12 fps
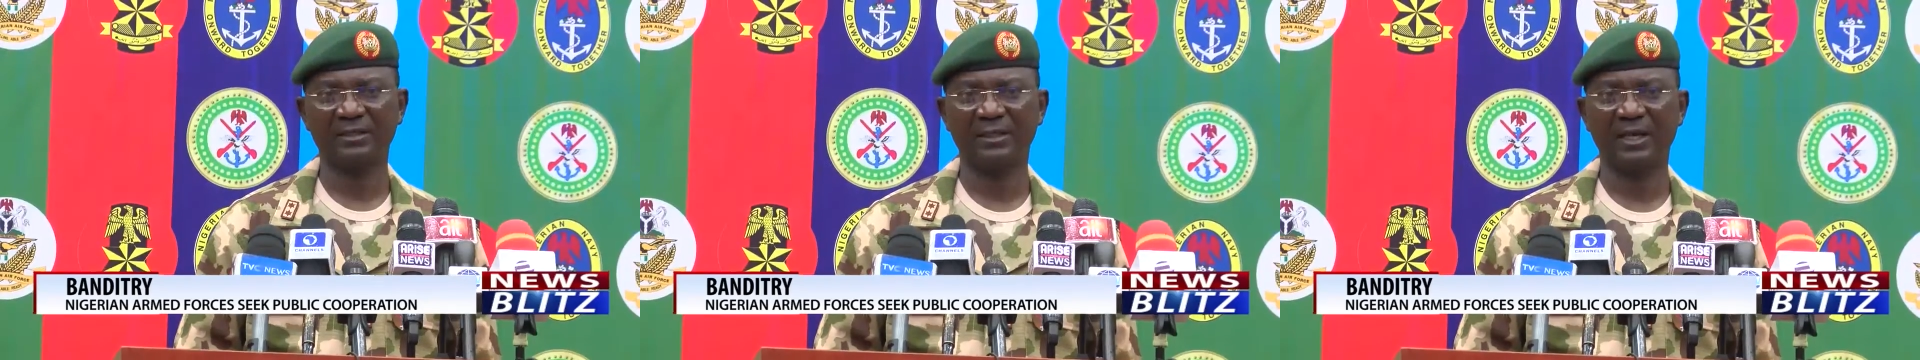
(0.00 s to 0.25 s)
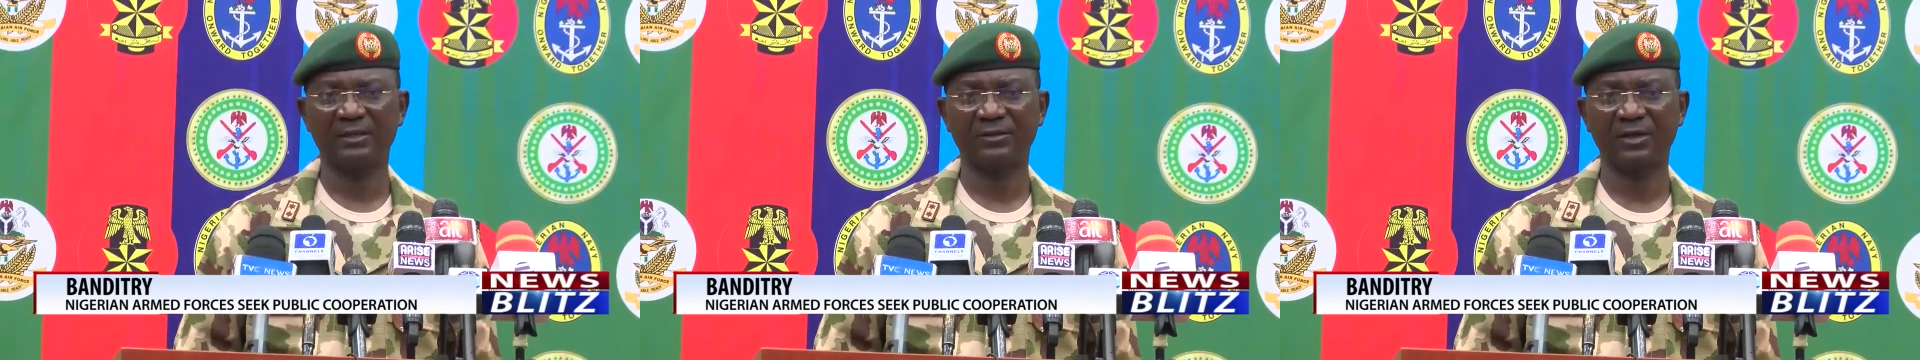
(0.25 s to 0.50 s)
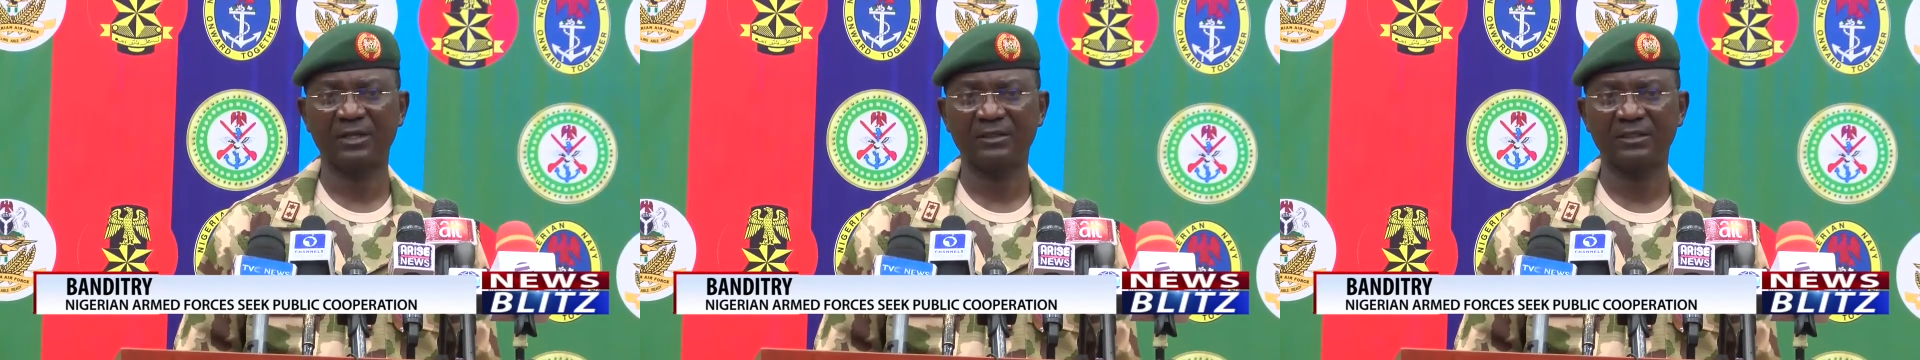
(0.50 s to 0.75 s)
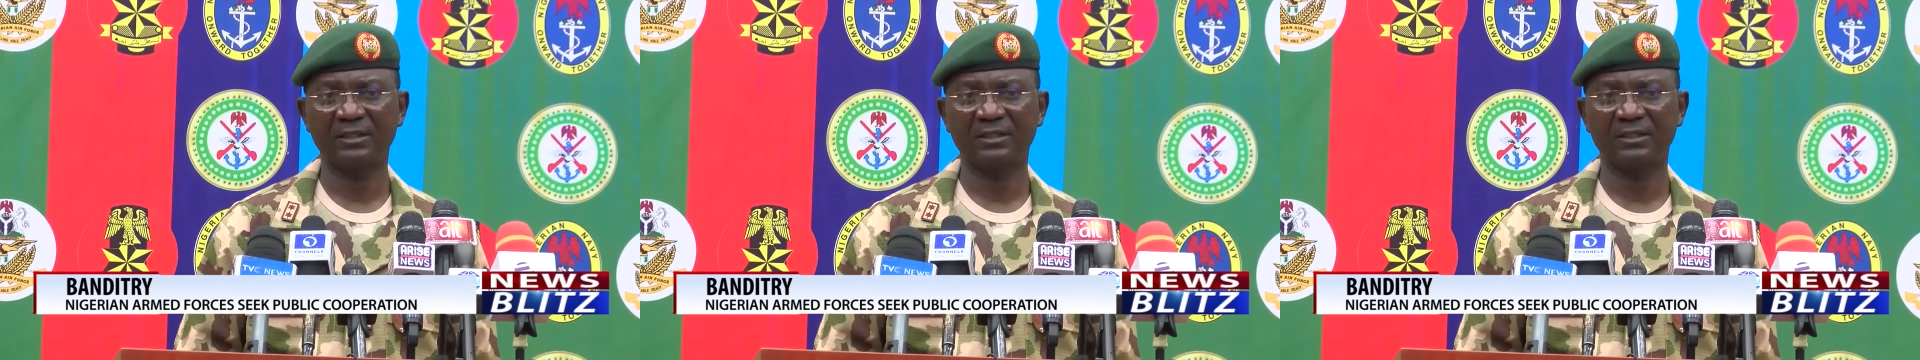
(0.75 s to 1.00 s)
The
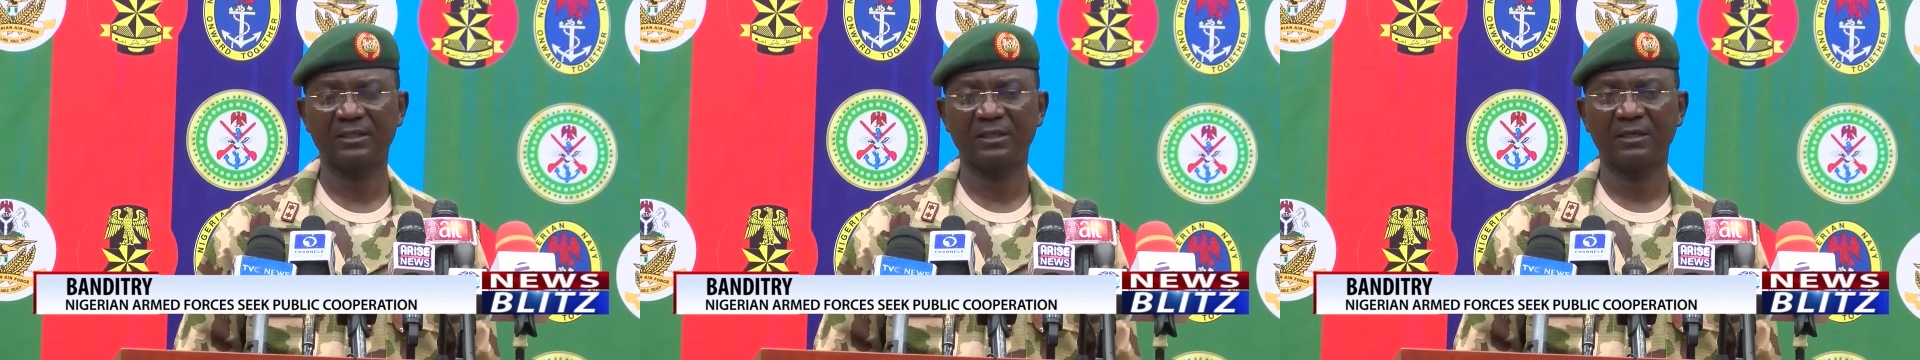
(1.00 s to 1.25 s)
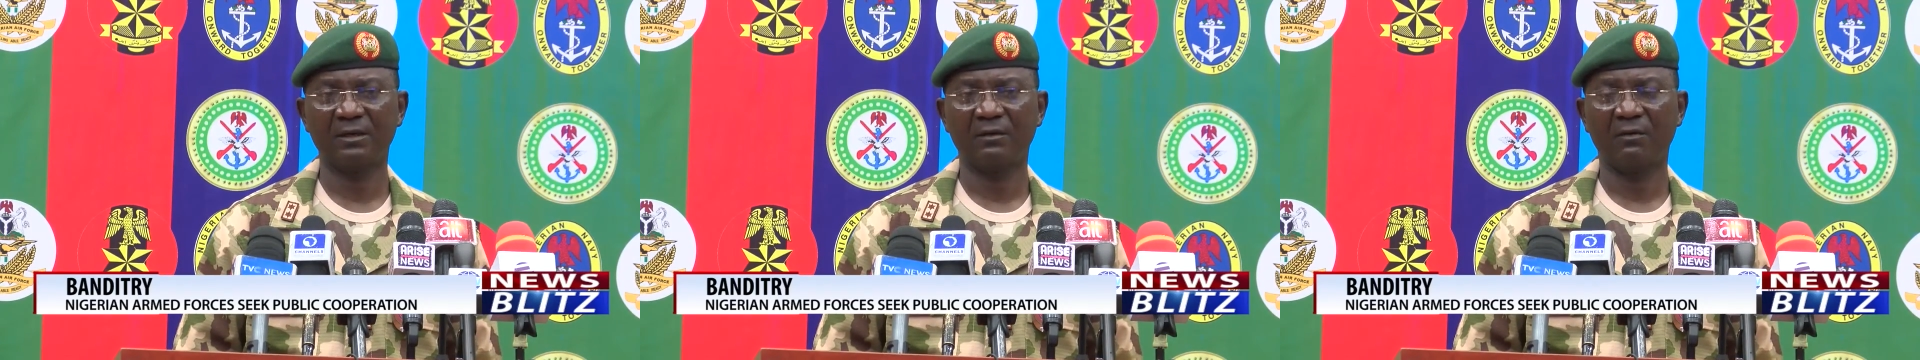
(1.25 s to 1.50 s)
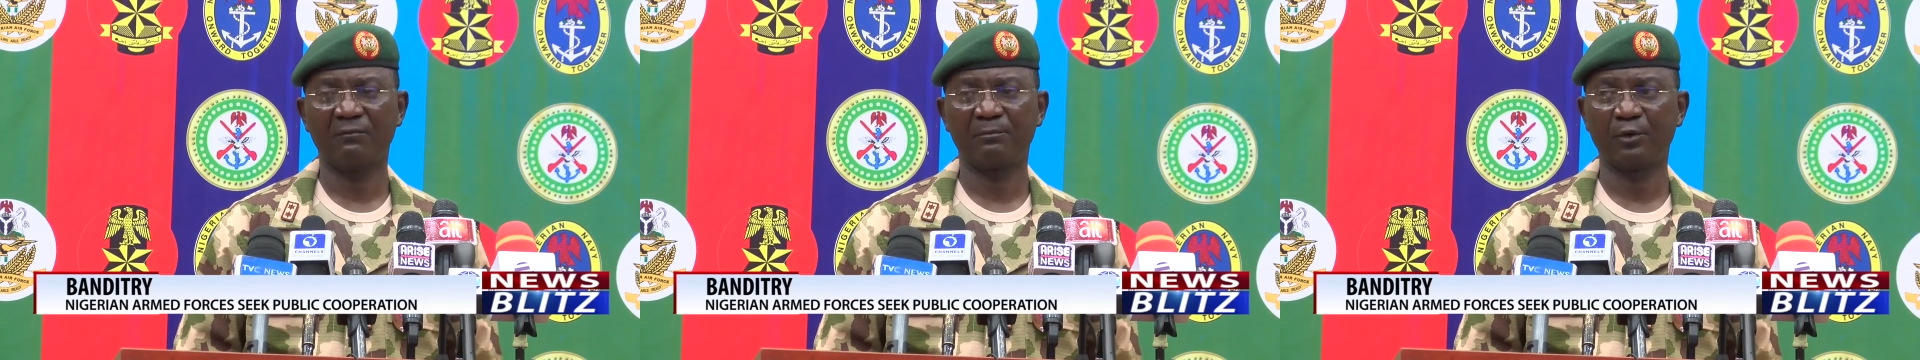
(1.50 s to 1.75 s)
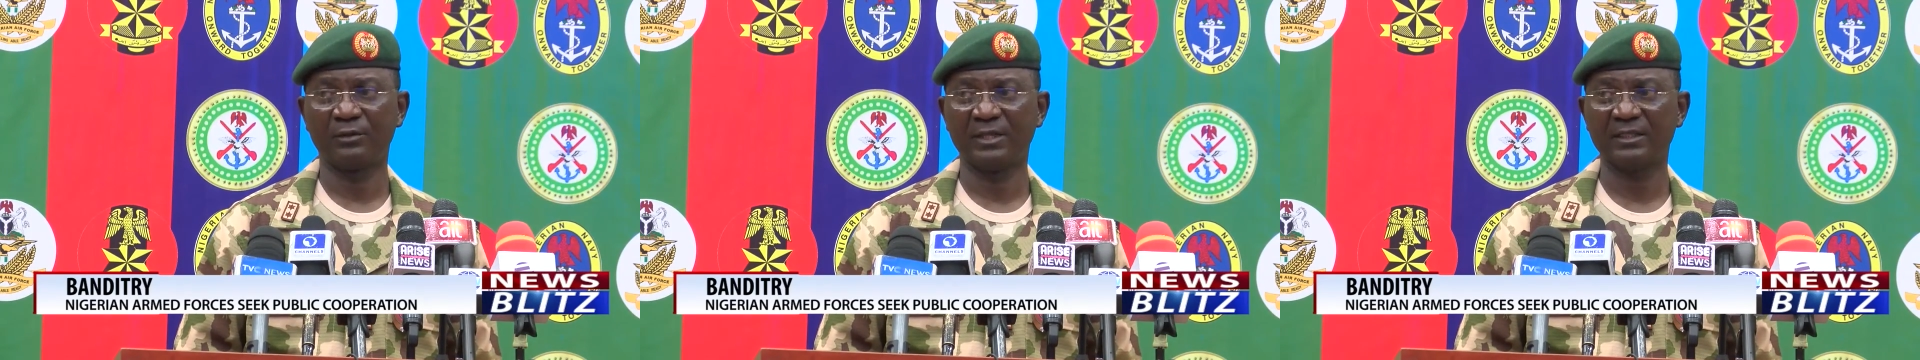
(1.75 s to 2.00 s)
assurances of
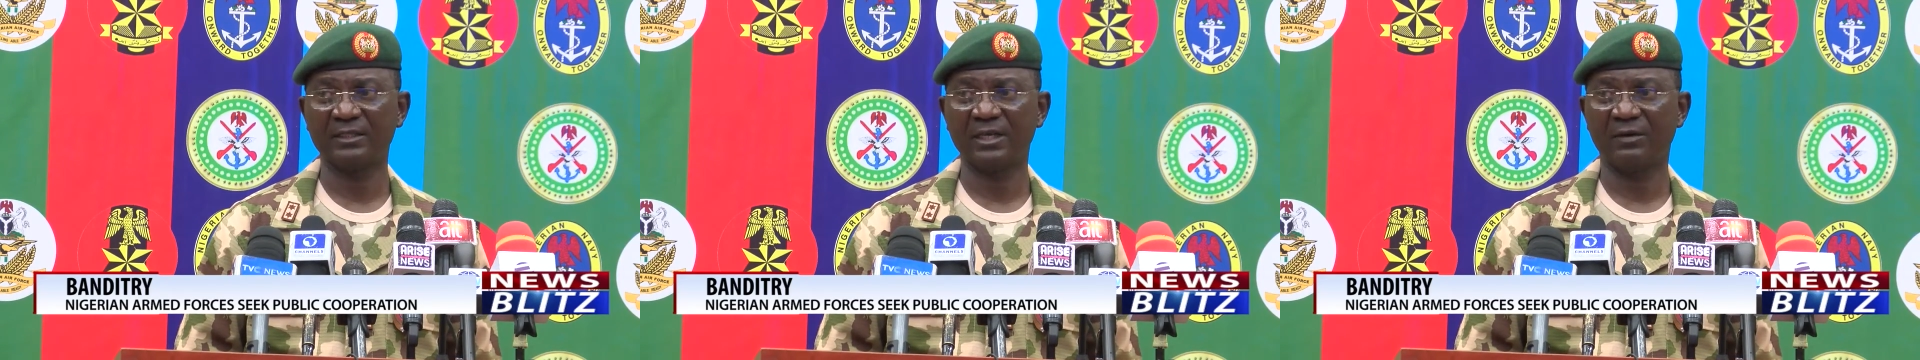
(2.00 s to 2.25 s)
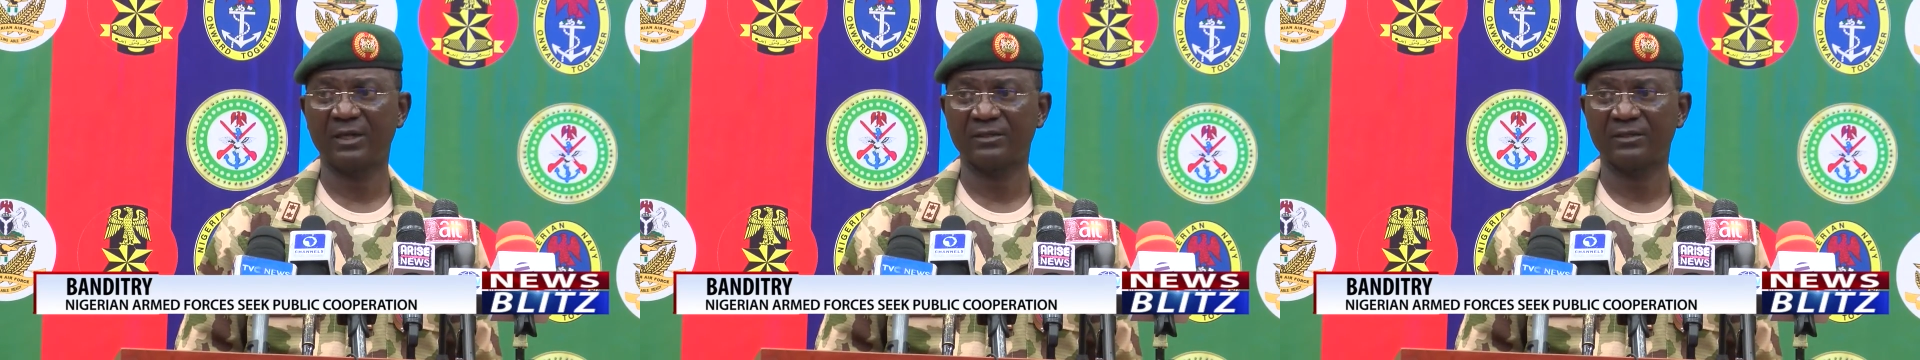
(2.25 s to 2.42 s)
protecting our